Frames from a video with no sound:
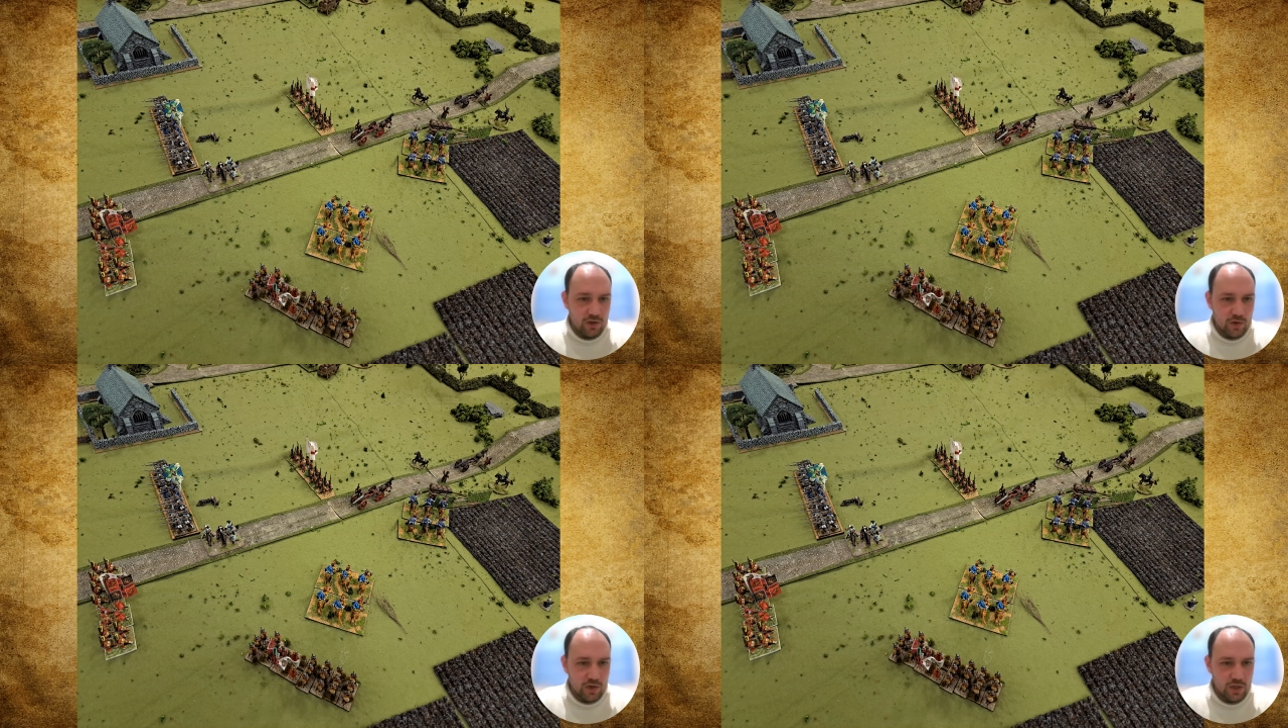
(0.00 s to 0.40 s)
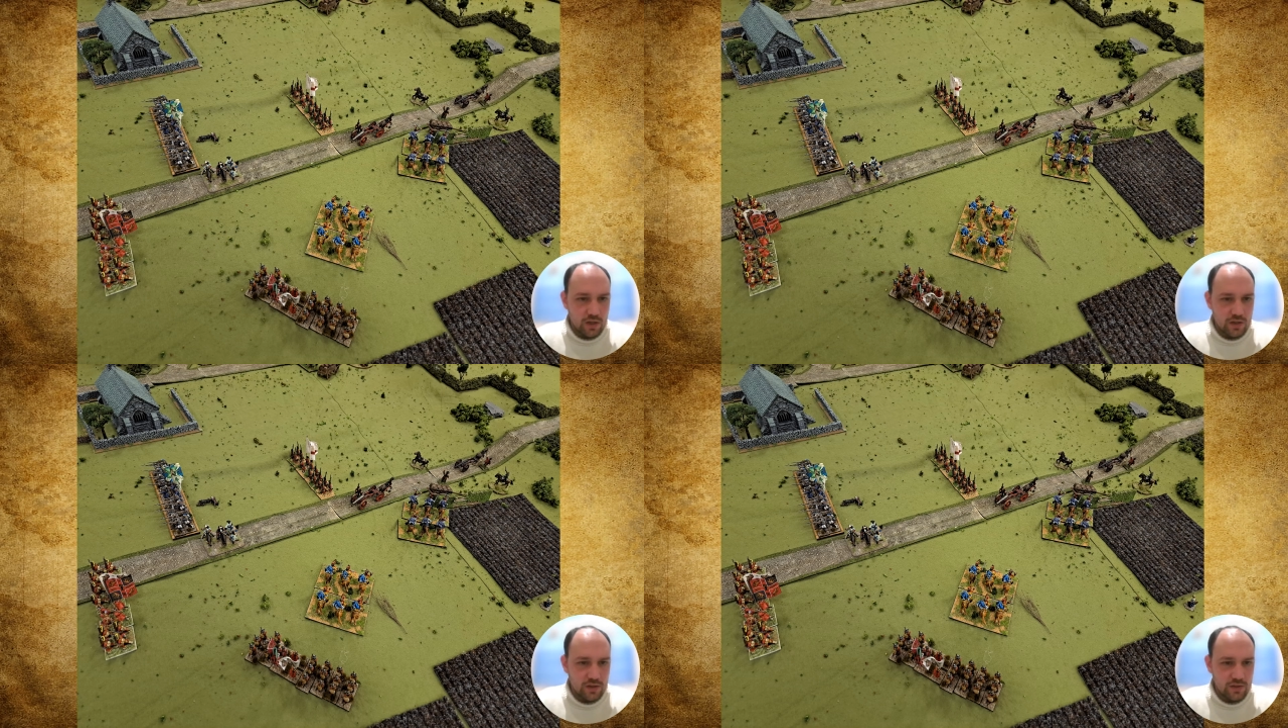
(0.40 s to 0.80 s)

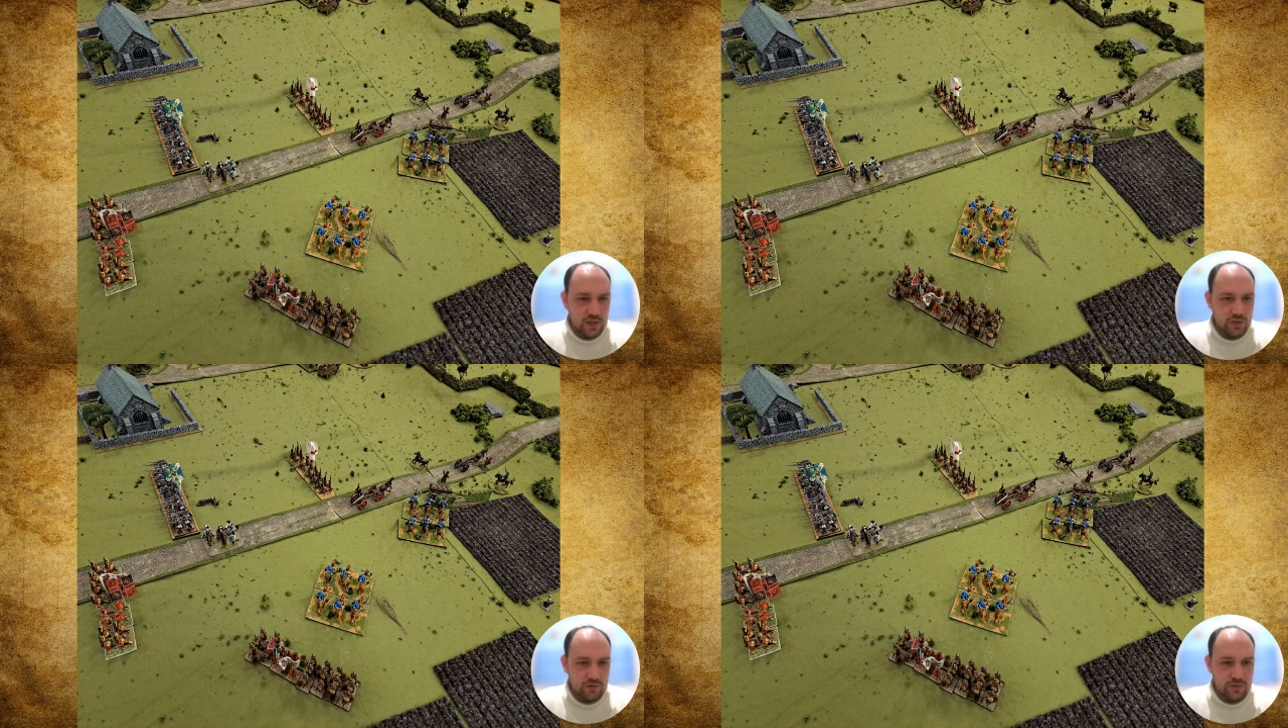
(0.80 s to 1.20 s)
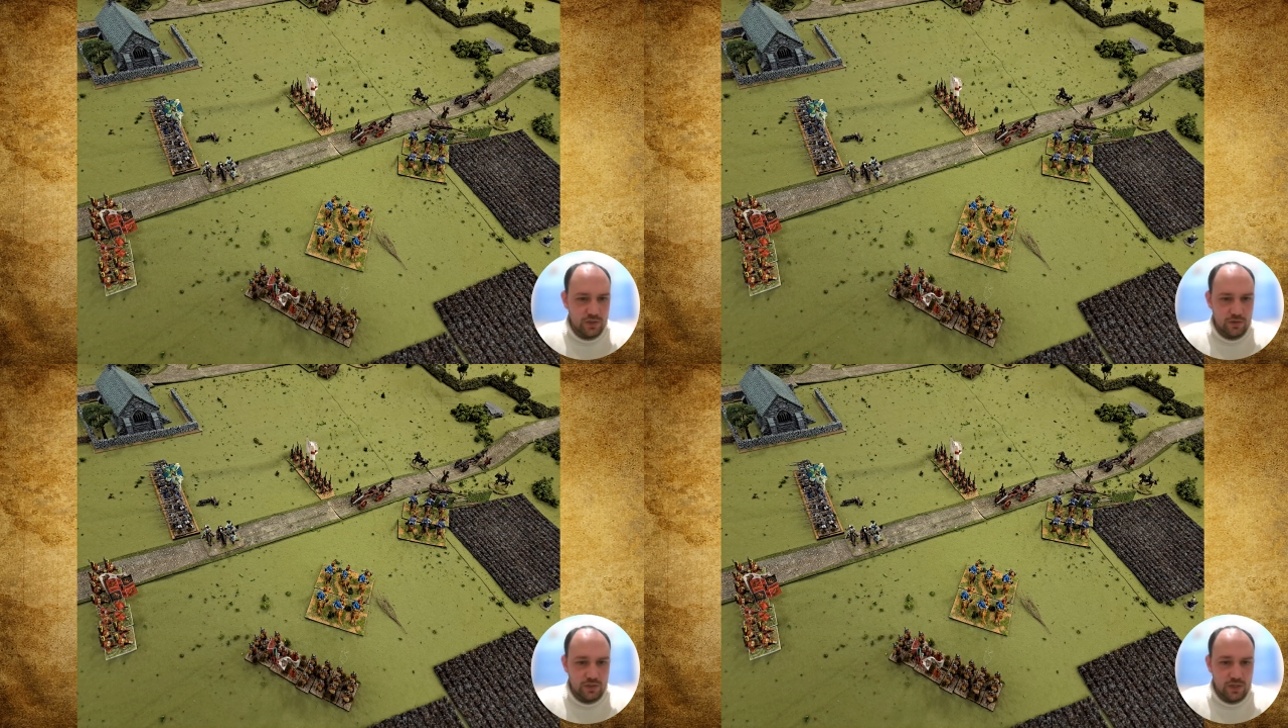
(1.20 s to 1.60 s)
longer than they should
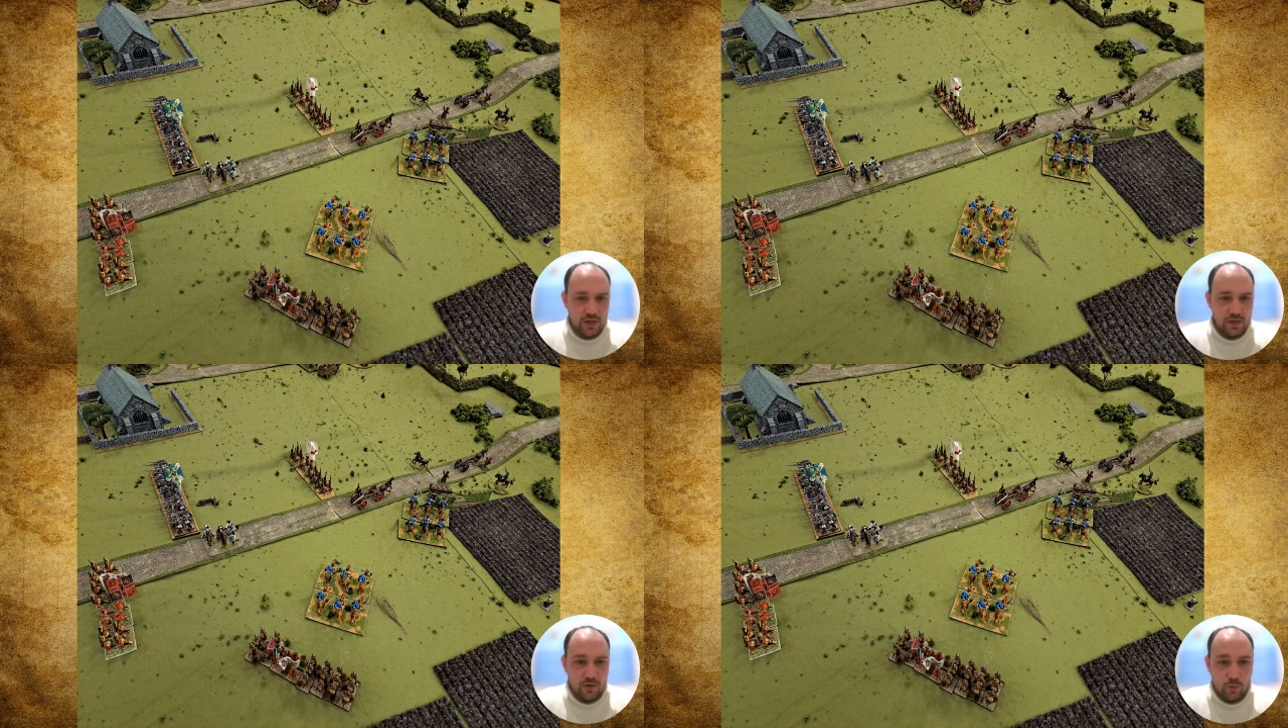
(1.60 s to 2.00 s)
have done.